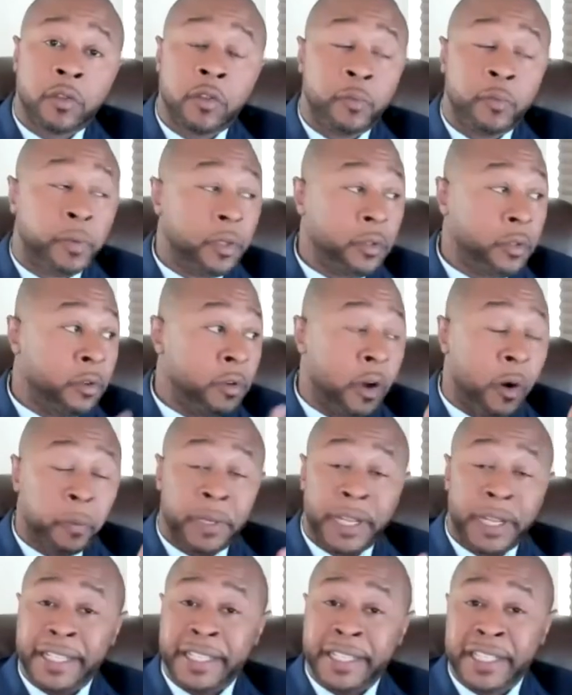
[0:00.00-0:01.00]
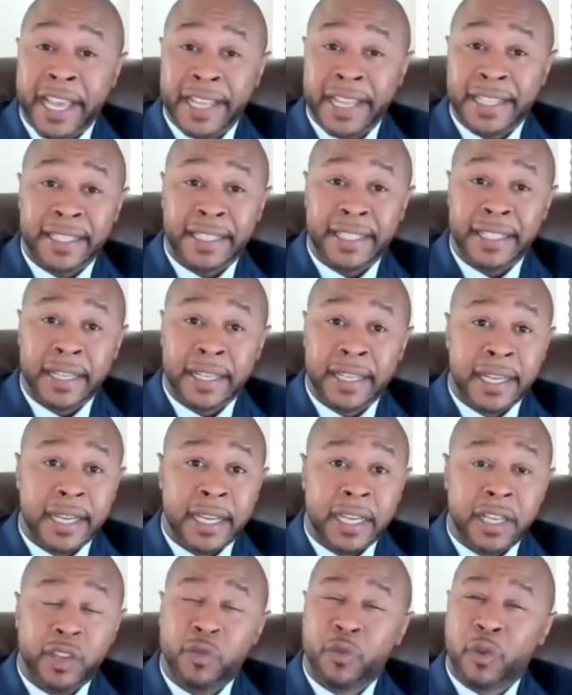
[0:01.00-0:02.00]
you go play chess,
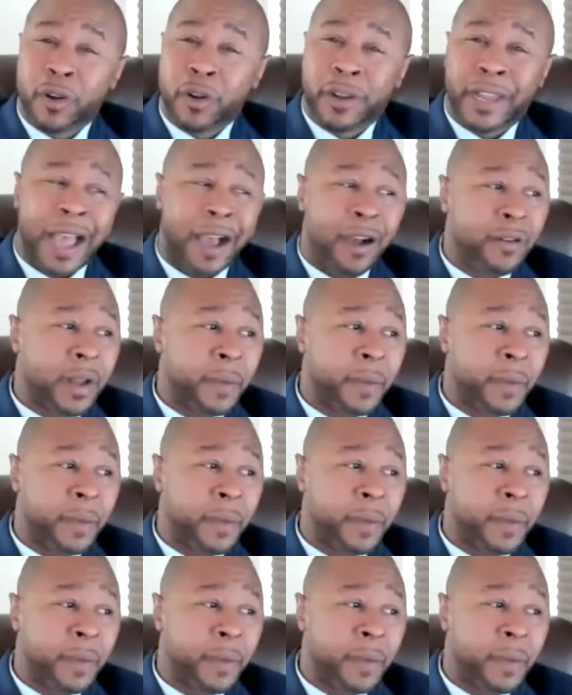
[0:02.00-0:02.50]
you work out.